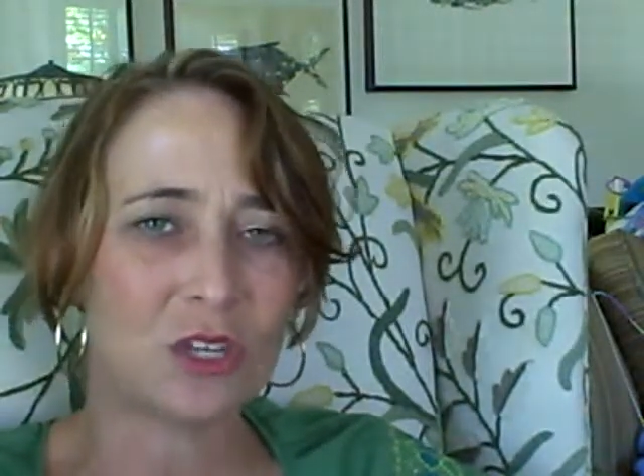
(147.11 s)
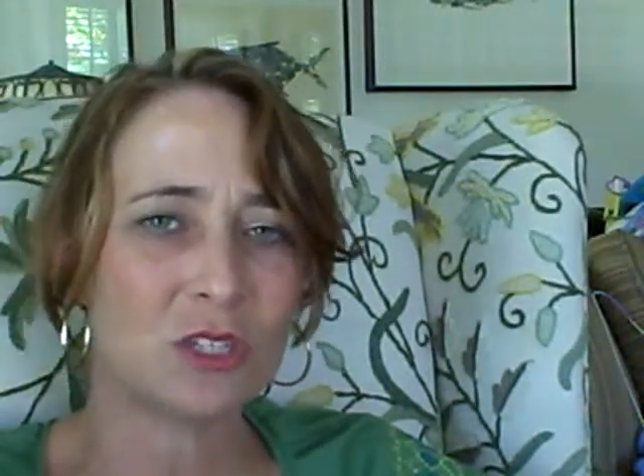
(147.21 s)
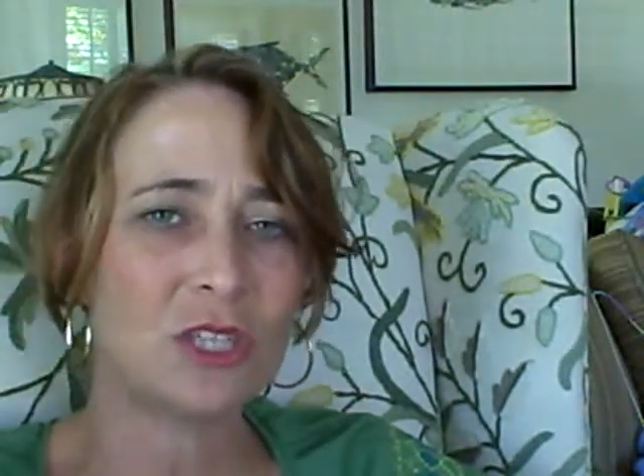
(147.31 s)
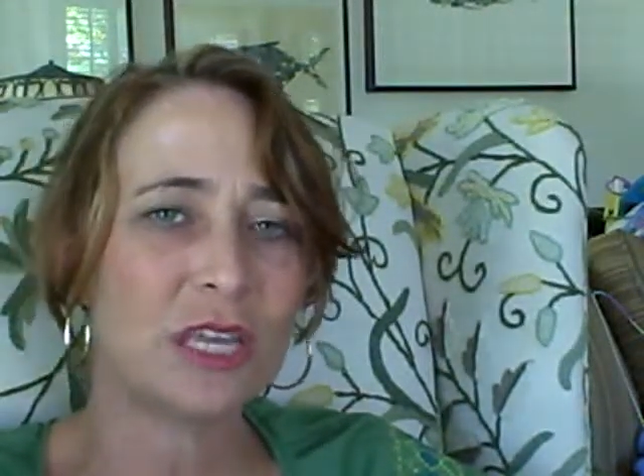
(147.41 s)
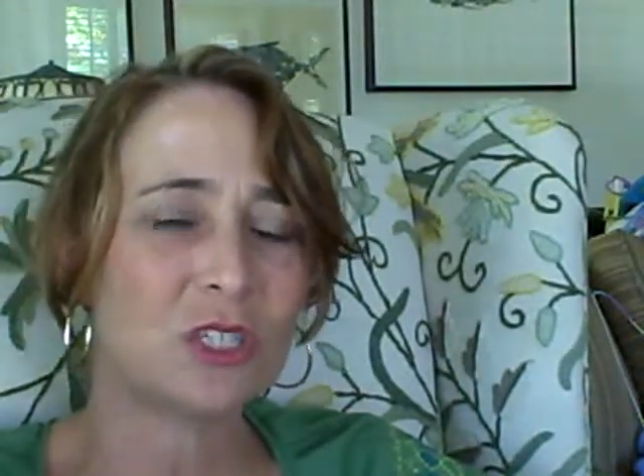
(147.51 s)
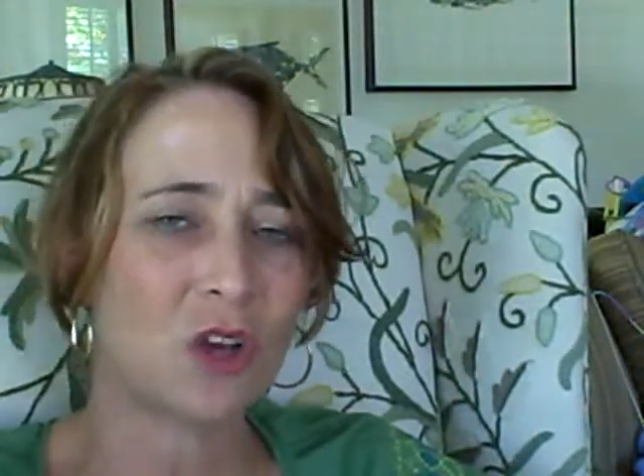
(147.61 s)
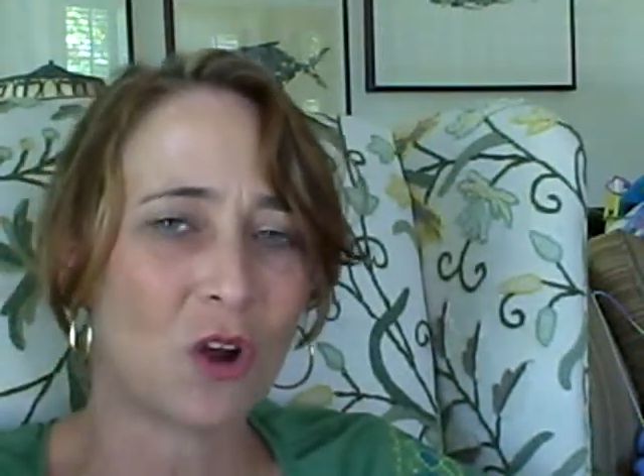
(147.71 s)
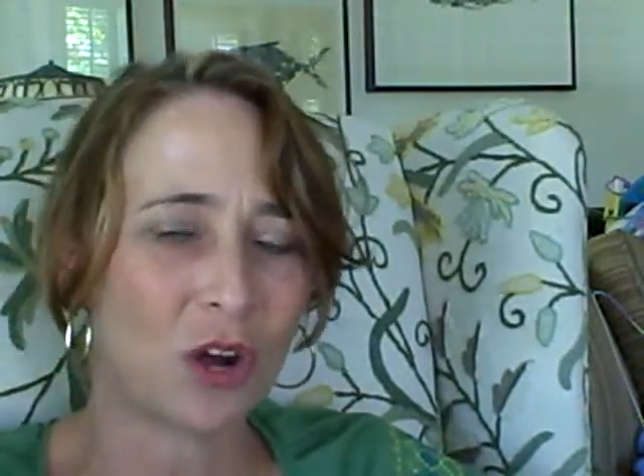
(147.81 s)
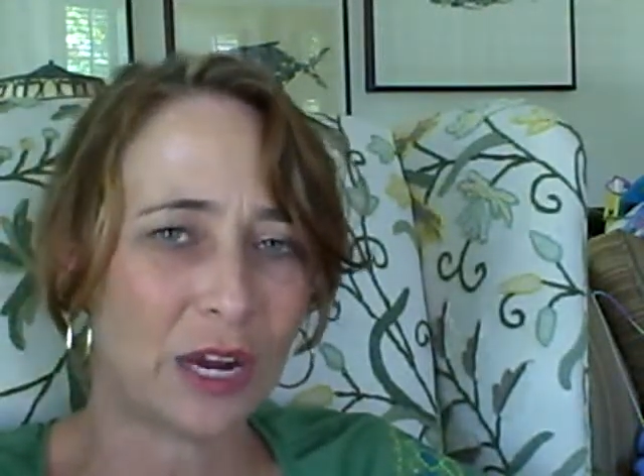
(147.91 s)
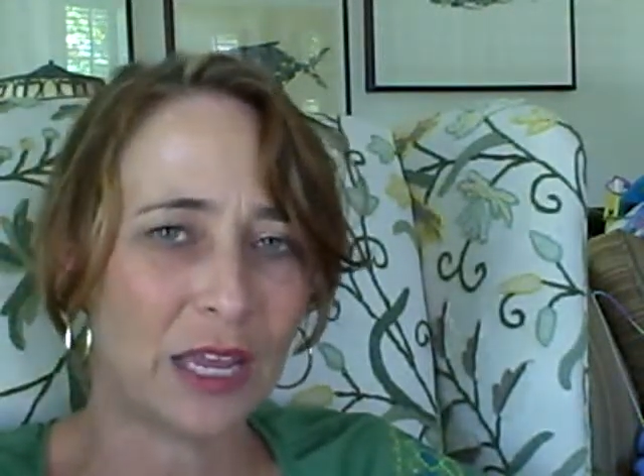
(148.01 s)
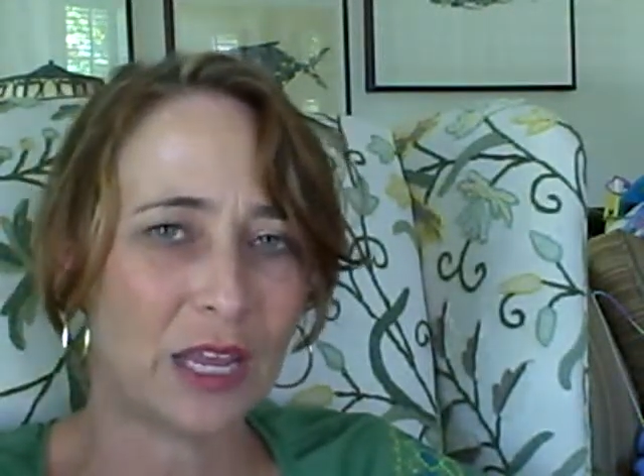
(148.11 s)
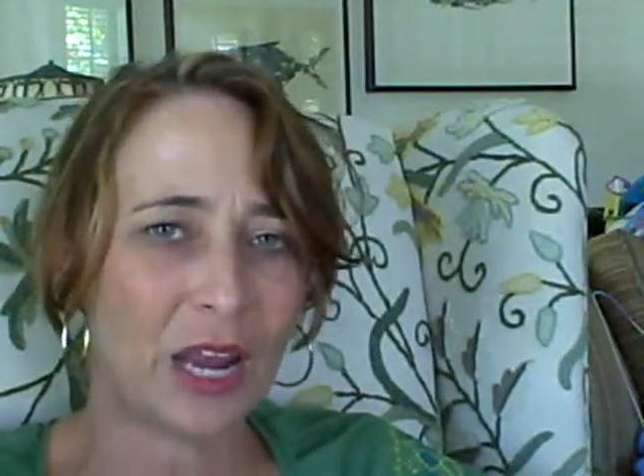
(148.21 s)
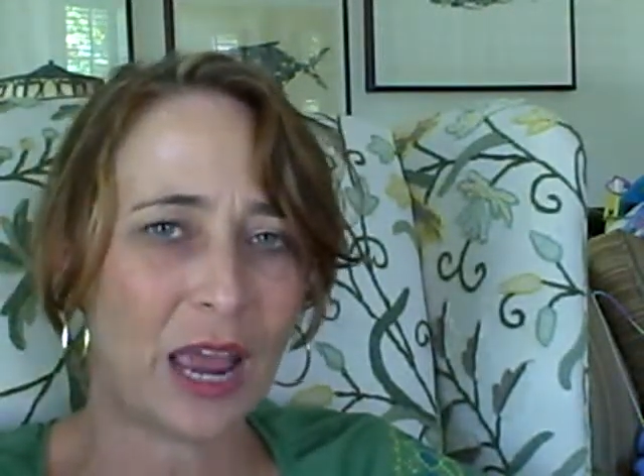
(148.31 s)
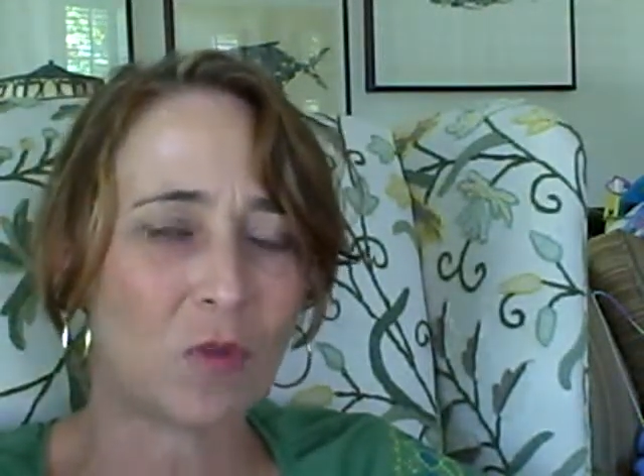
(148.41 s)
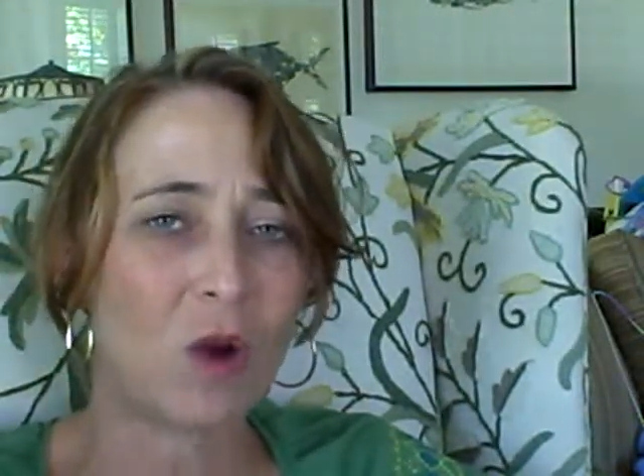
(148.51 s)
those things are in
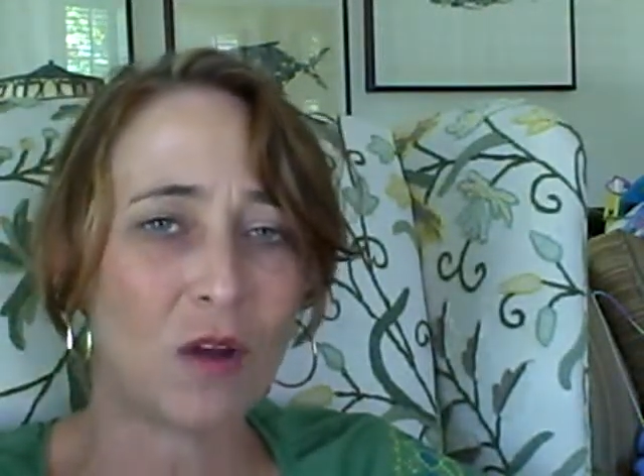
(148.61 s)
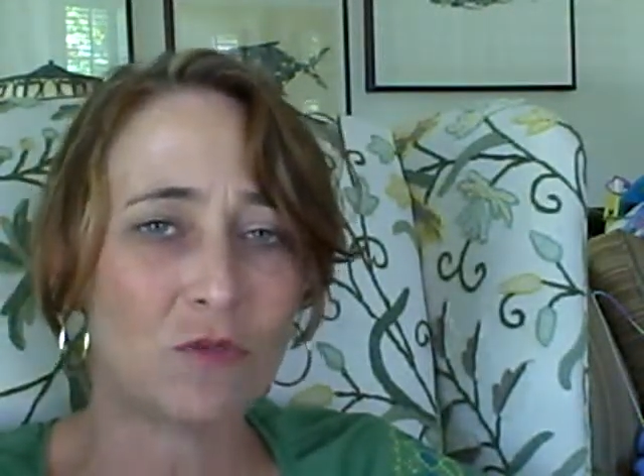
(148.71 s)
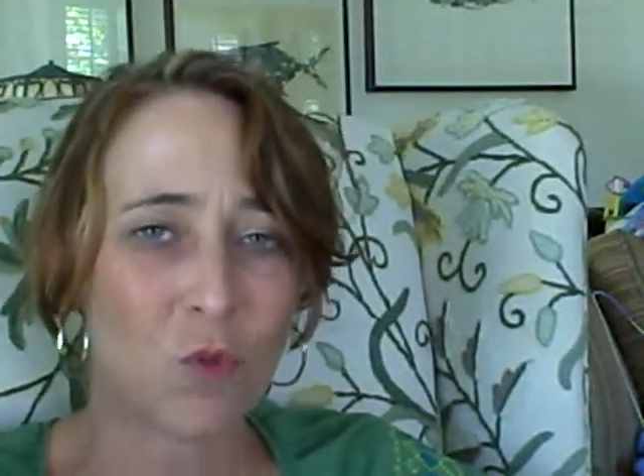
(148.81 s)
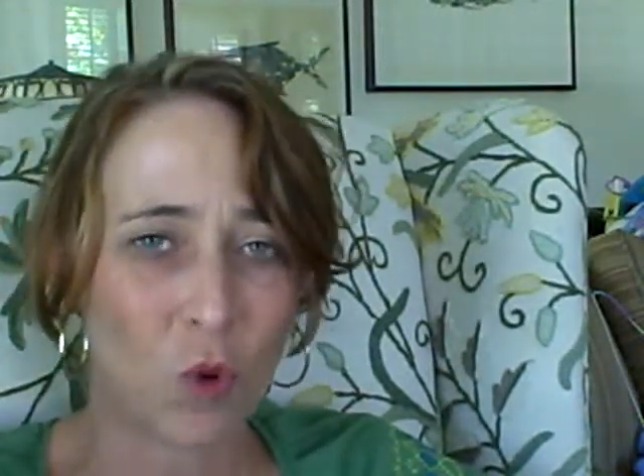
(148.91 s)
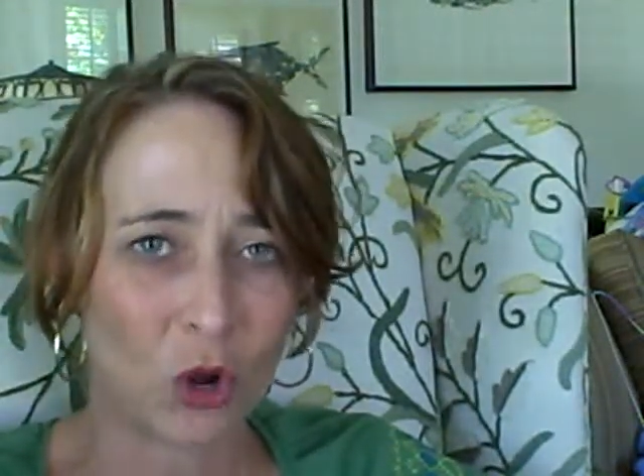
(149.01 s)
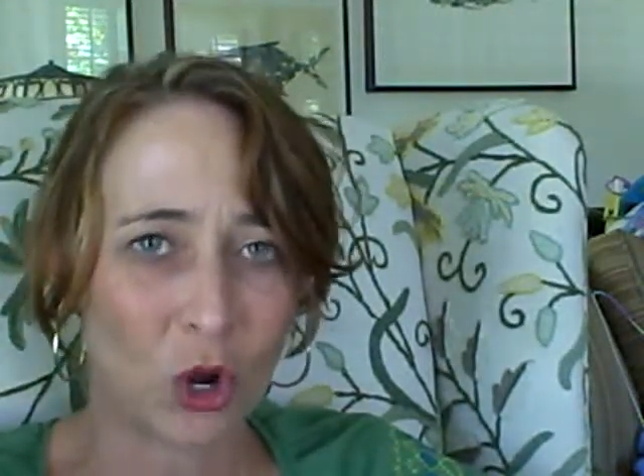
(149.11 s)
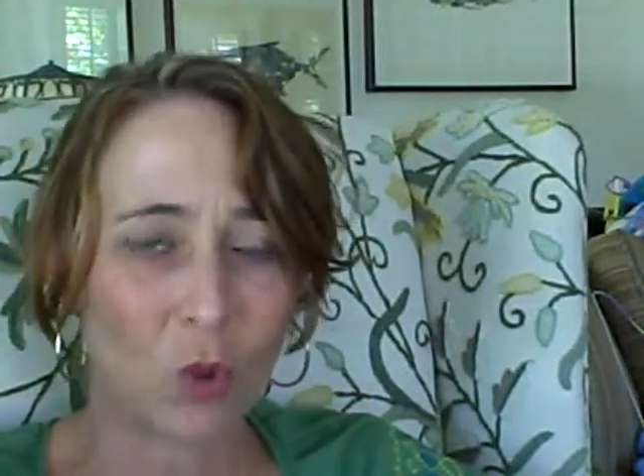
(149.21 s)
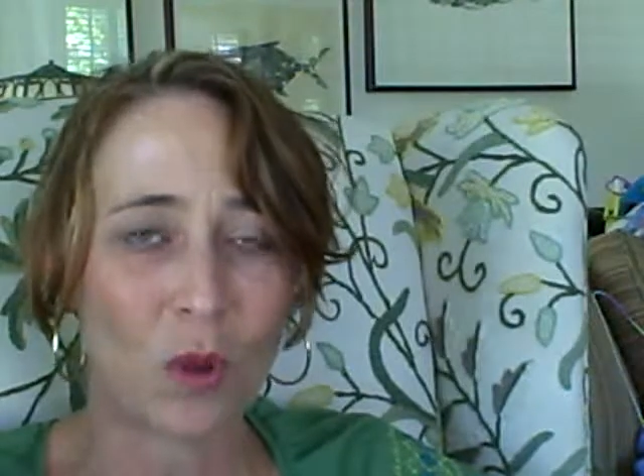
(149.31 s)
a rough order.